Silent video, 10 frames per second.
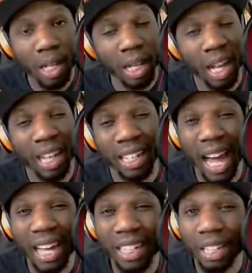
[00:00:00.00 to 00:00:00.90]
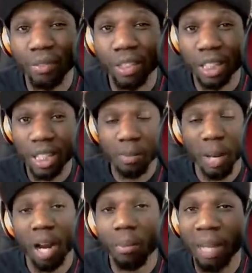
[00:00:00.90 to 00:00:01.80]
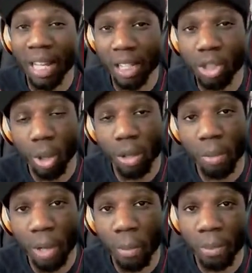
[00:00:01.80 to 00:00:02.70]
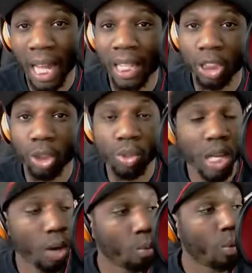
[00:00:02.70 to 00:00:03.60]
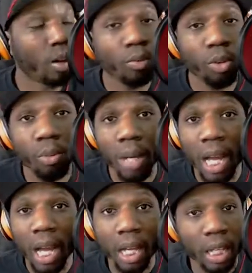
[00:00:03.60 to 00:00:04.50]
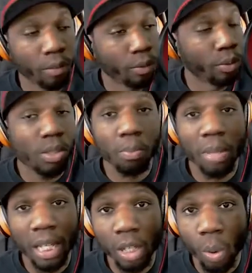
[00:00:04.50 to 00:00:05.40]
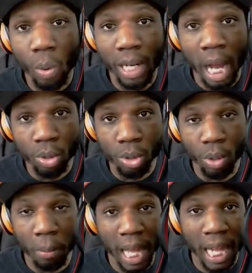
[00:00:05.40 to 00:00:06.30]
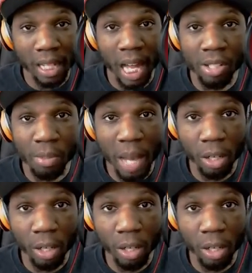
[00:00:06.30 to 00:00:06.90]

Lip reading: a lot of different things, but I mainly talk about black issues. Hell, one of them, if it was me going out to a Black Lives Matter